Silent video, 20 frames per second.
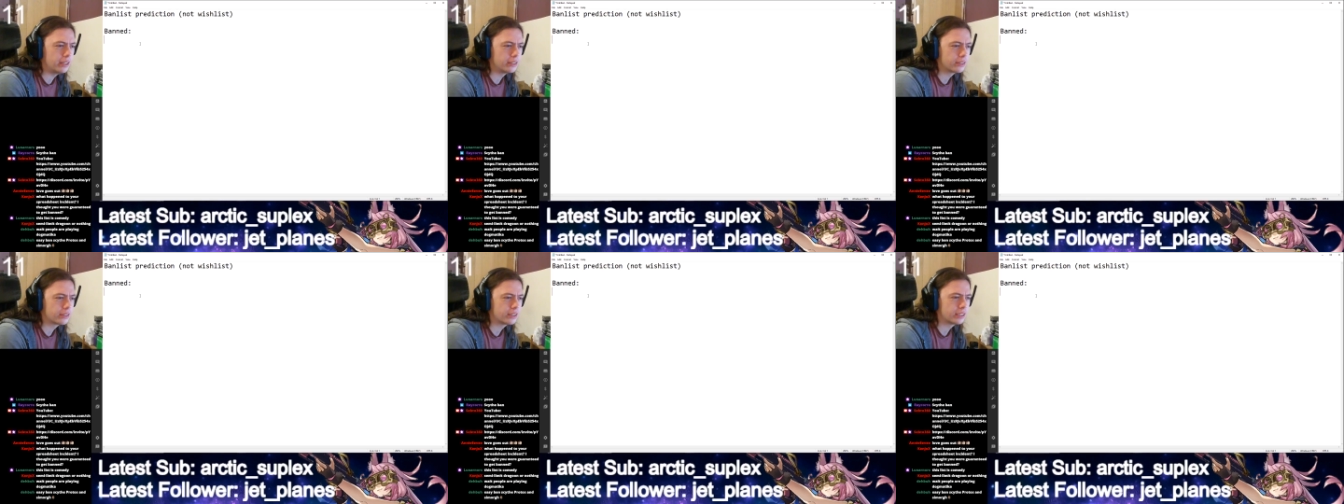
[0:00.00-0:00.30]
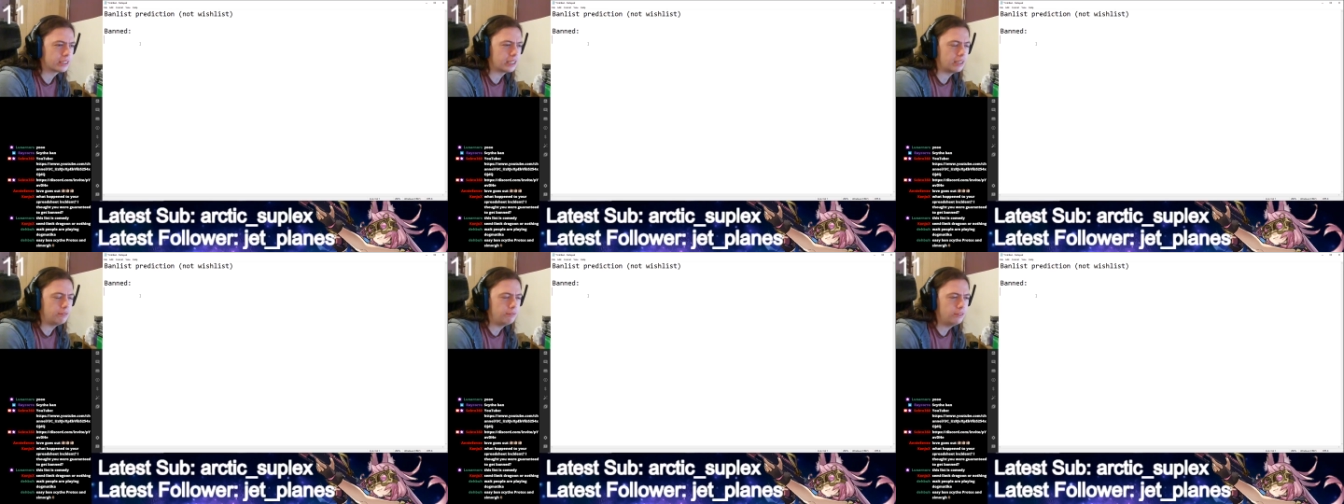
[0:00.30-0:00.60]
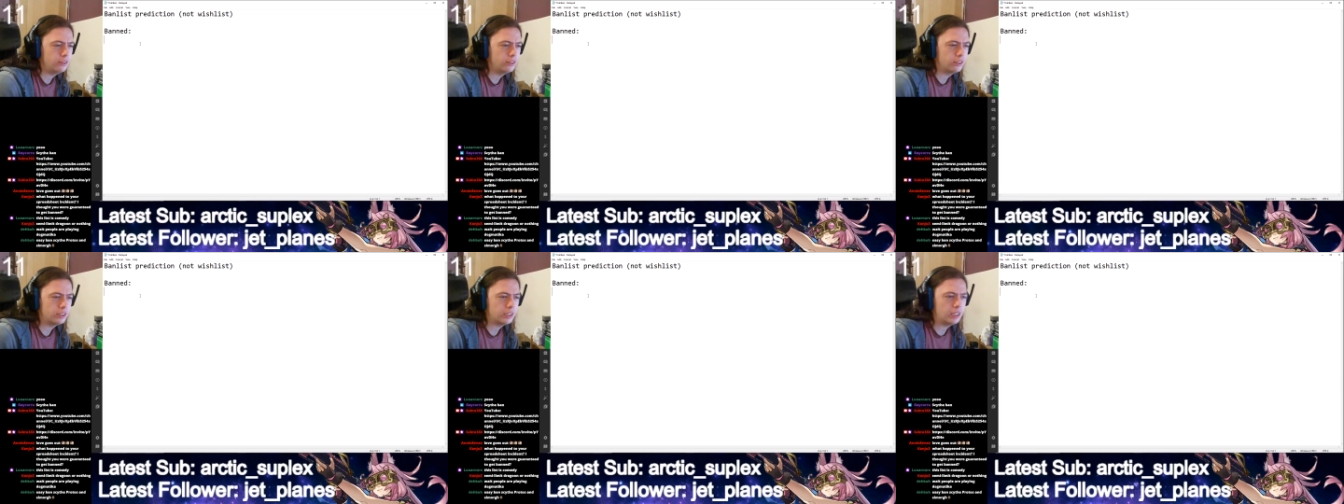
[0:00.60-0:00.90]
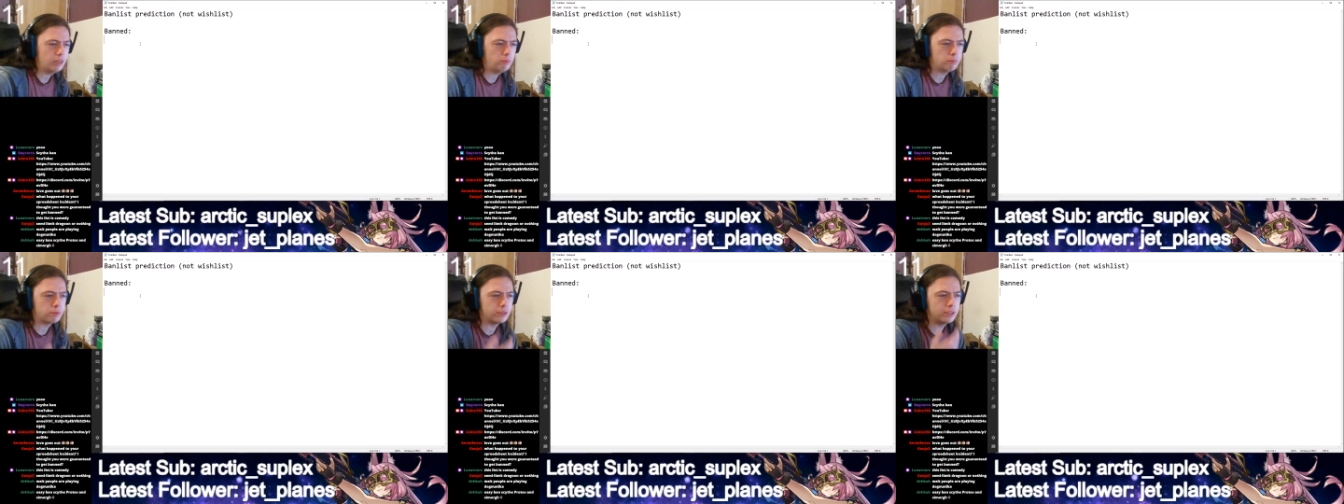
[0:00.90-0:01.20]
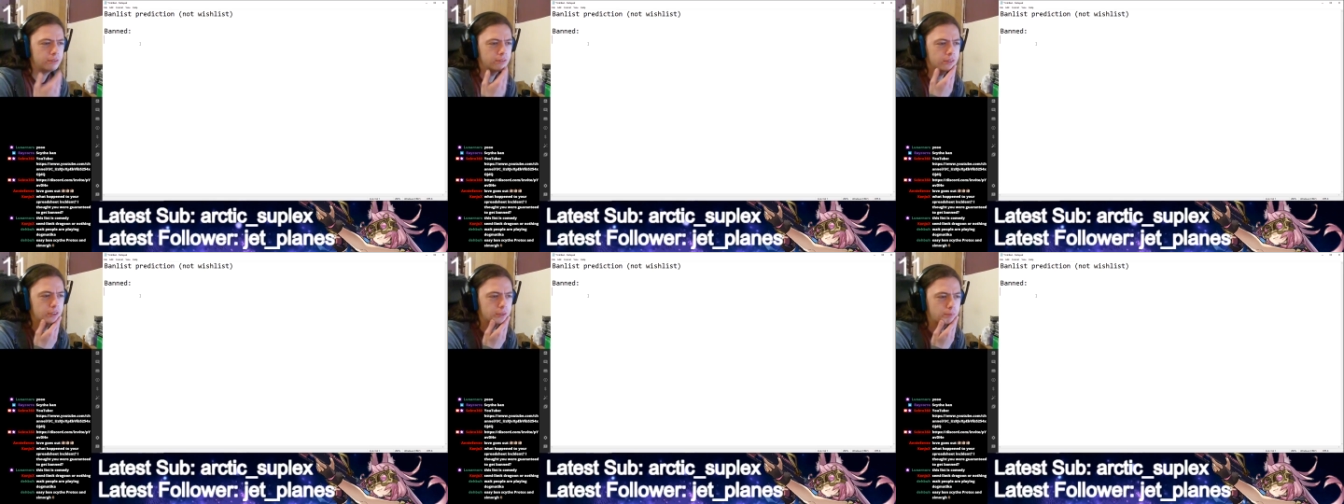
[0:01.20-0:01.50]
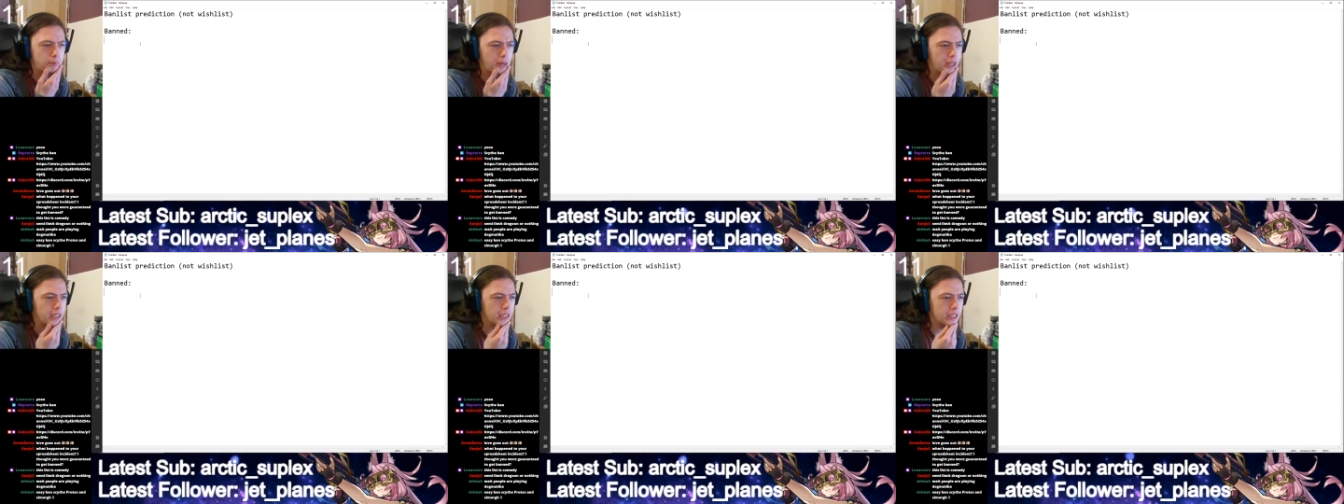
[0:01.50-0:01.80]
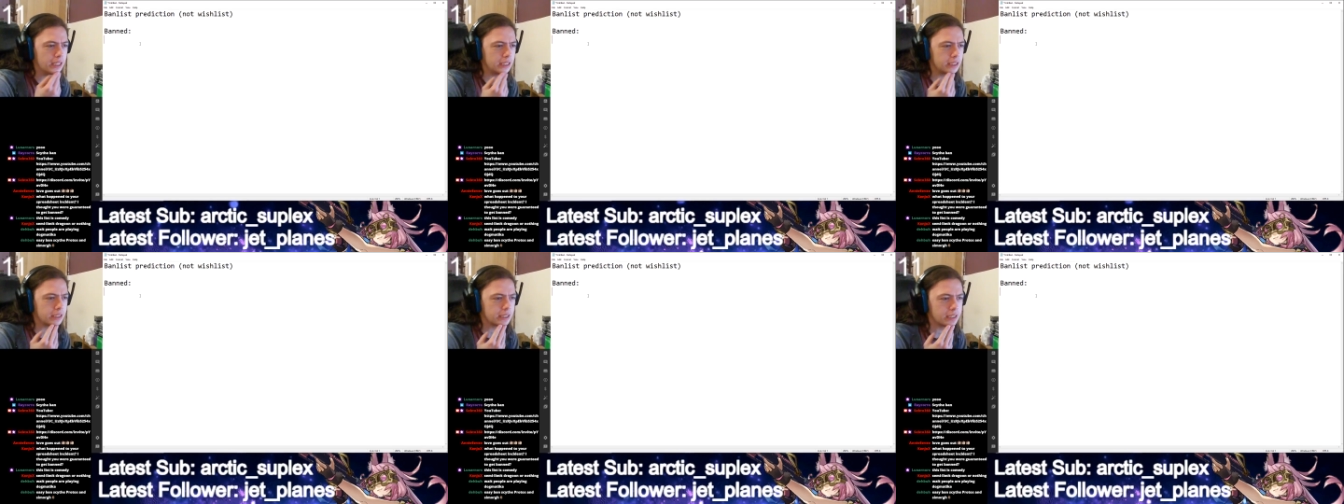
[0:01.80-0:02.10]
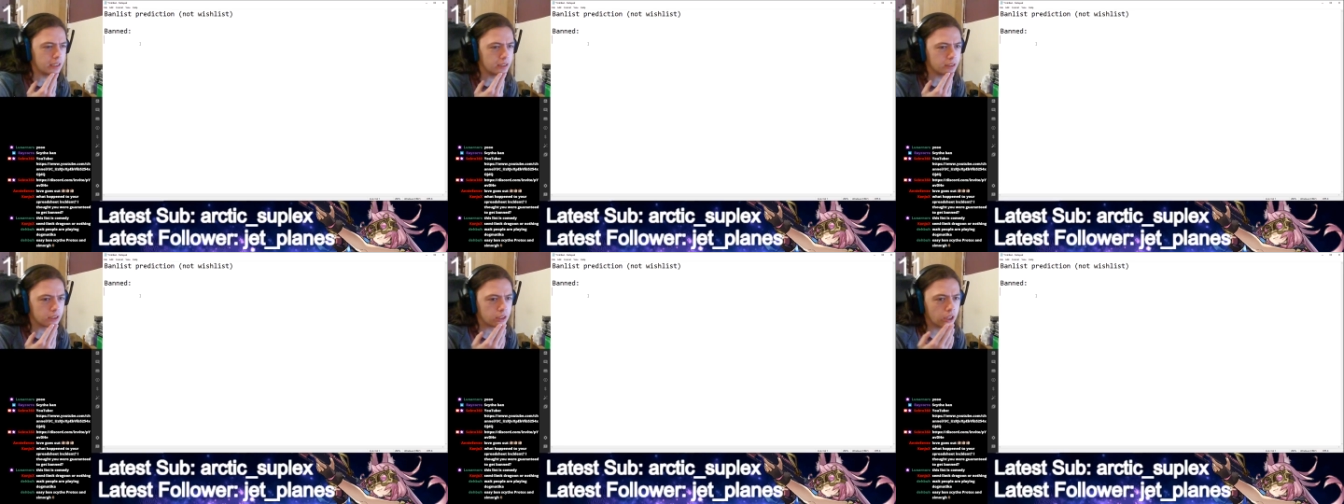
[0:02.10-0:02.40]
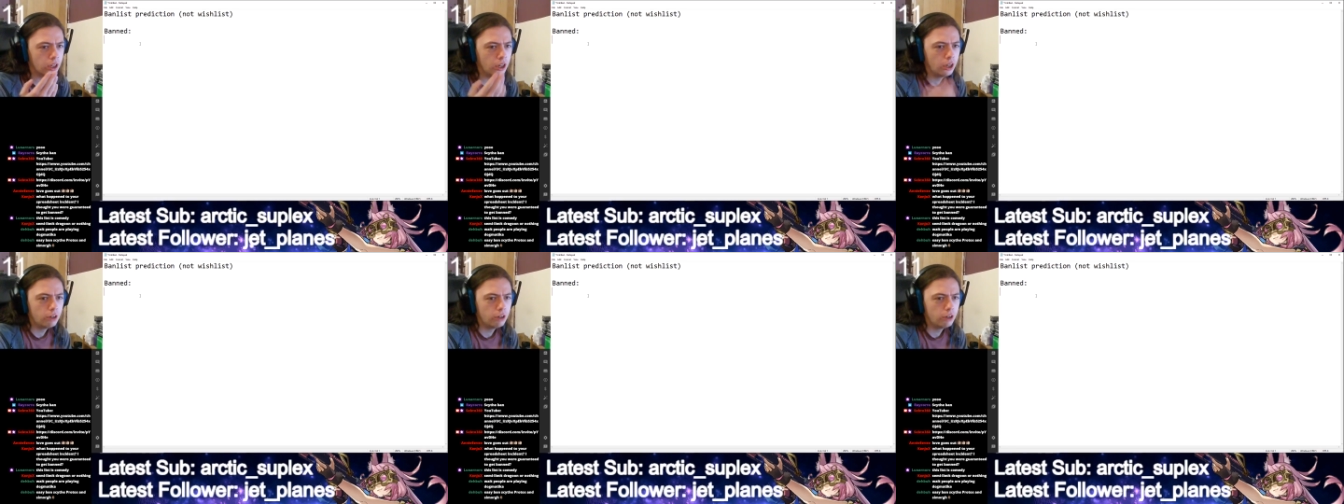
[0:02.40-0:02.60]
Because if you look at previous ban lists, like